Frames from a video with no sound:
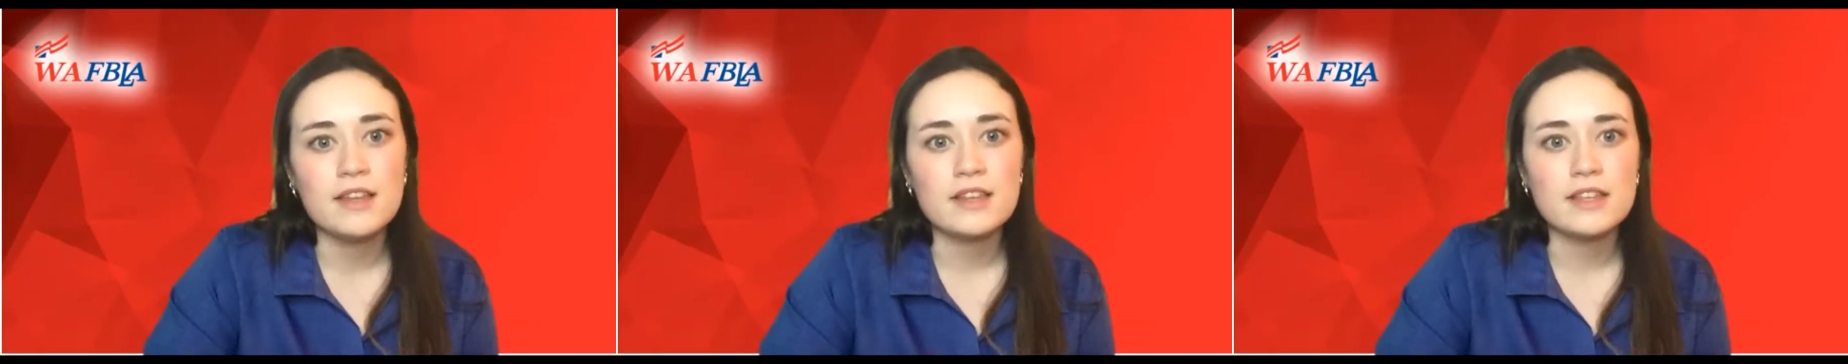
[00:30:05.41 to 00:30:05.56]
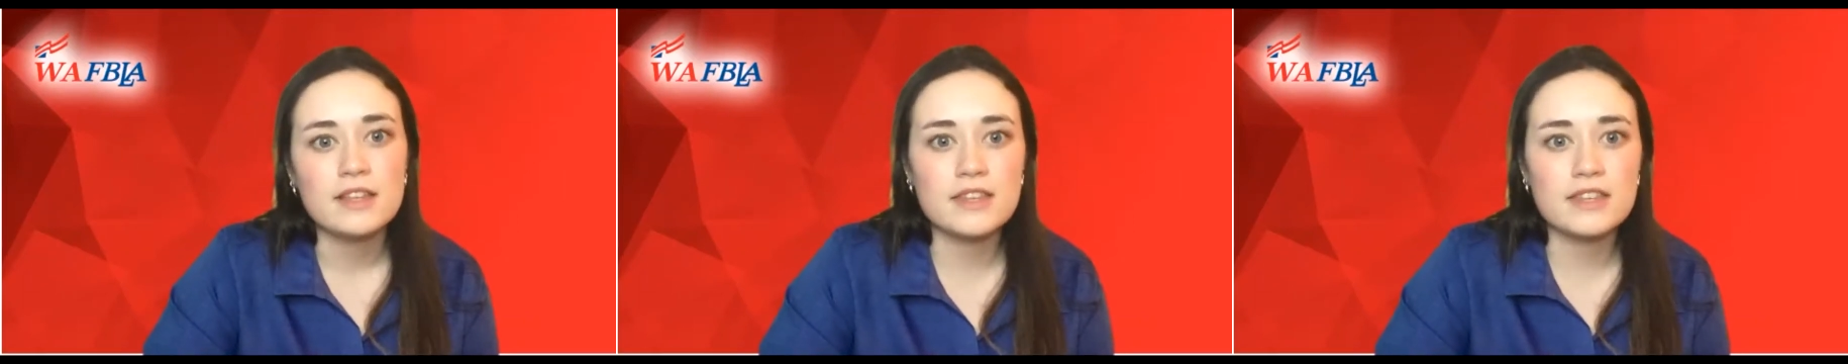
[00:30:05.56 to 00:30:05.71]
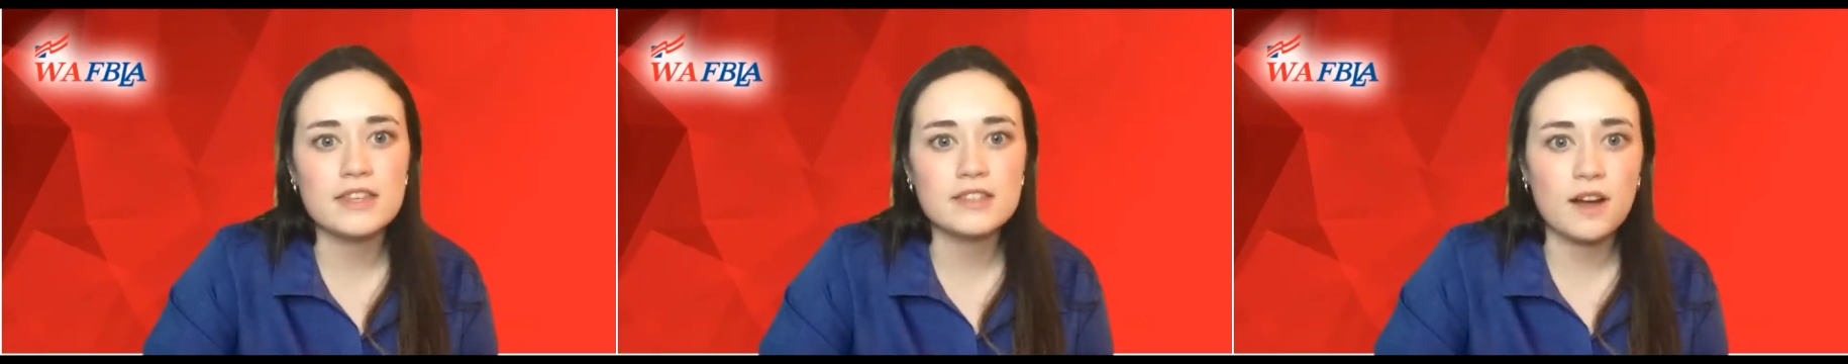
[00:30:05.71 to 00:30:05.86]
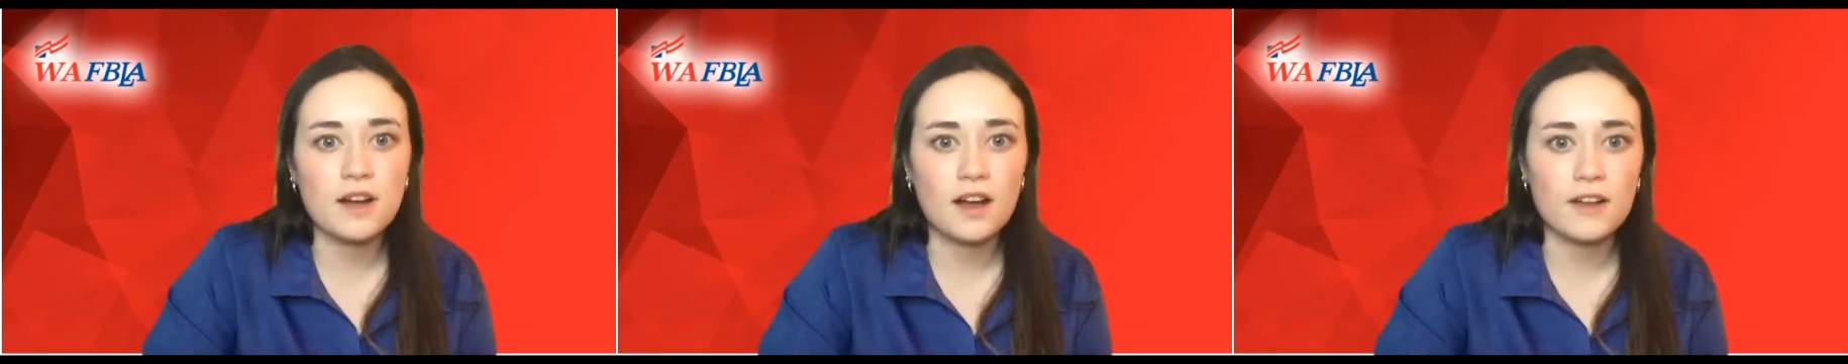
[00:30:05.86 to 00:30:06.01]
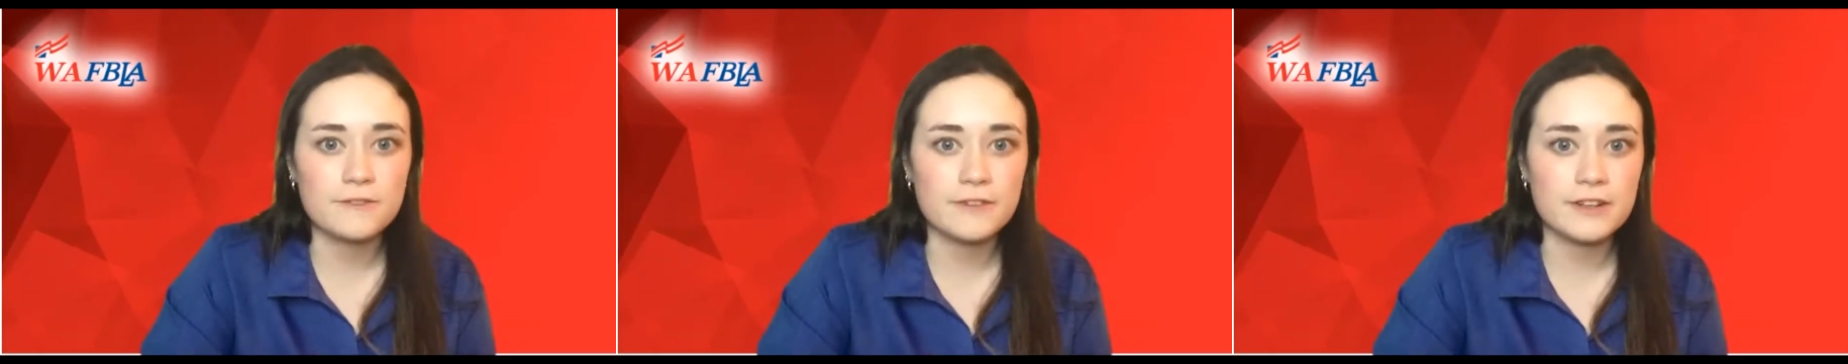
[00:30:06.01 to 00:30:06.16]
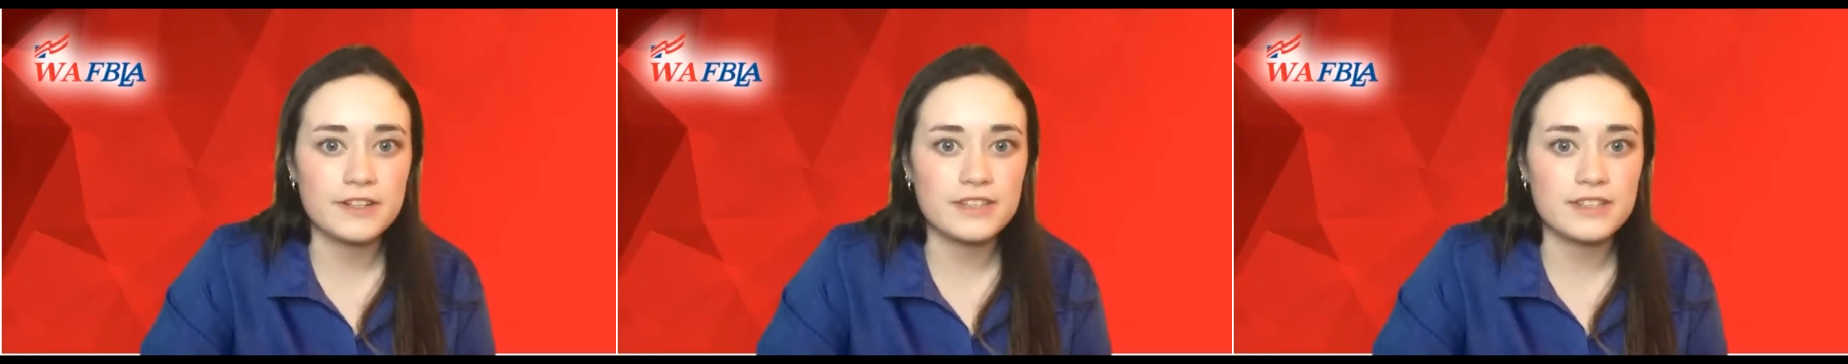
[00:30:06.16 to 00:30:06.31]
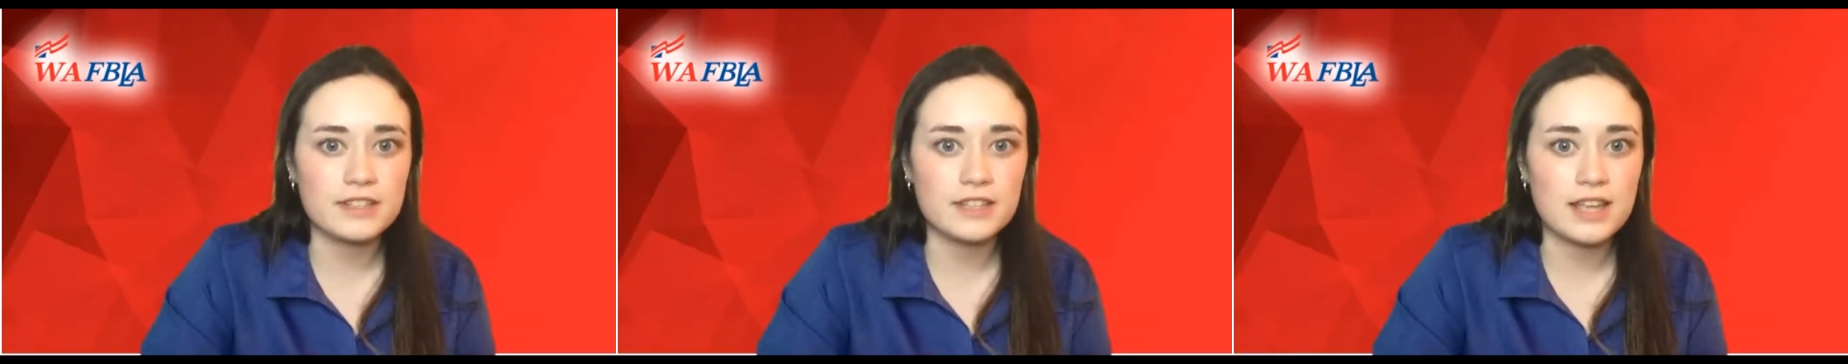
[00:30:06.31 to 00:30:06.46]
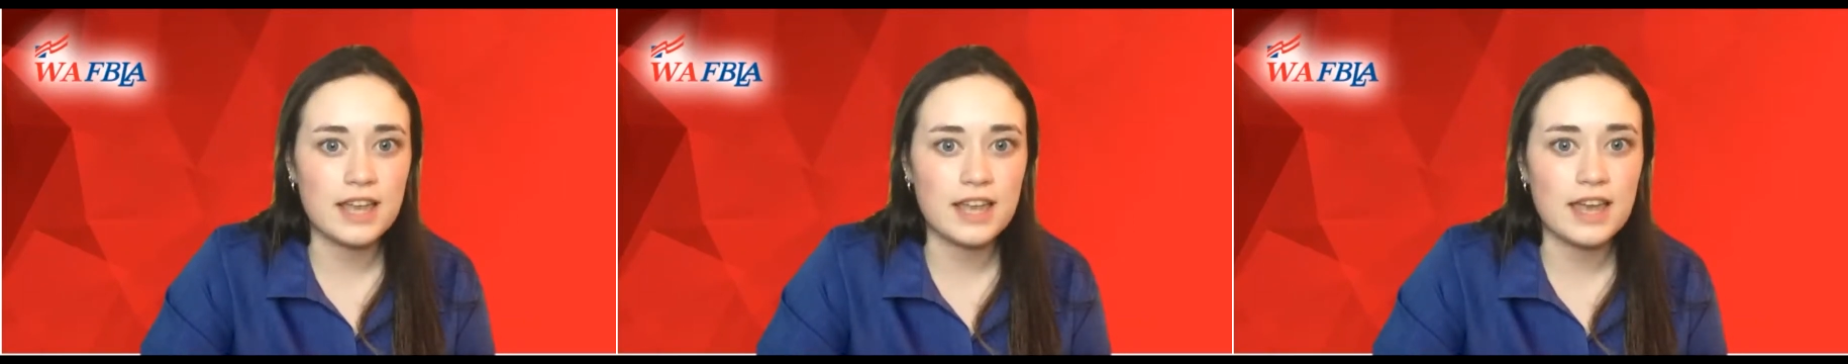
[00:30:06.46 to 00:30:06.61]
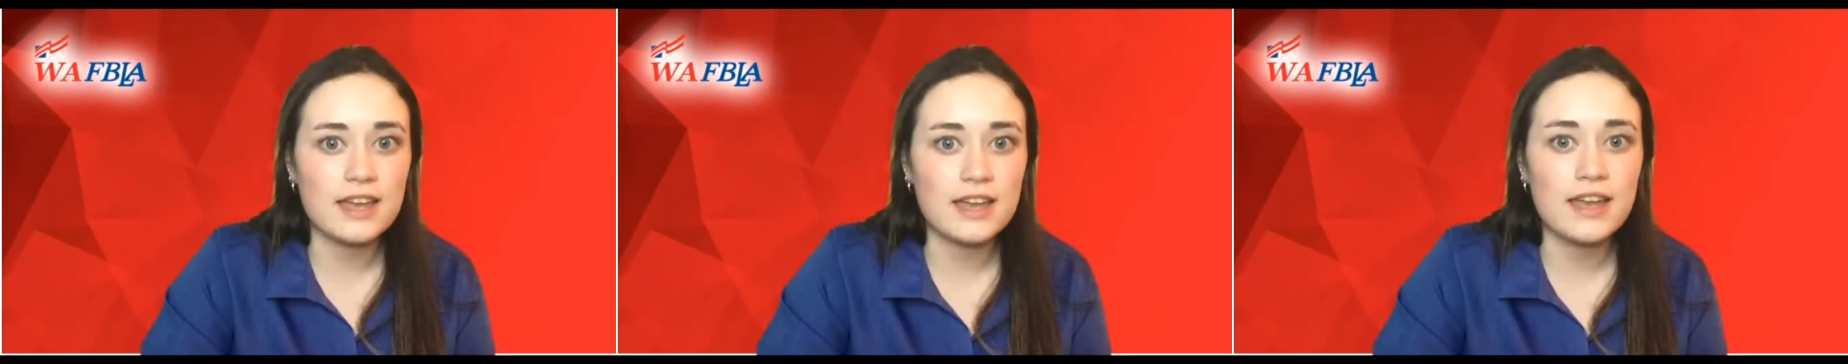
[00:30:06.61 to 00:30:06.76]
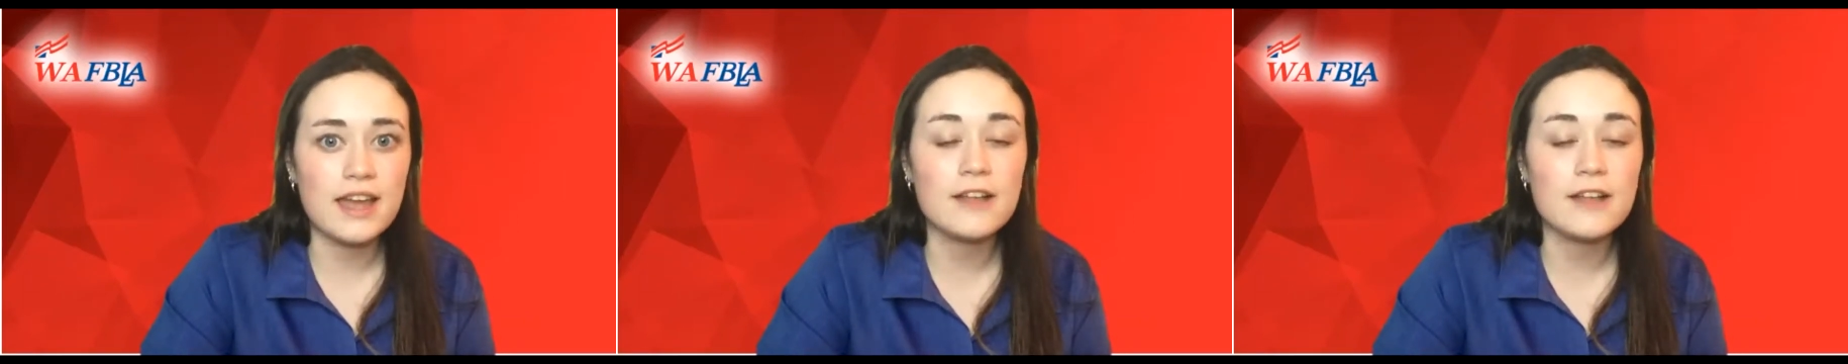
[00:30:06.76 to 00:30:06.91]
to this conference today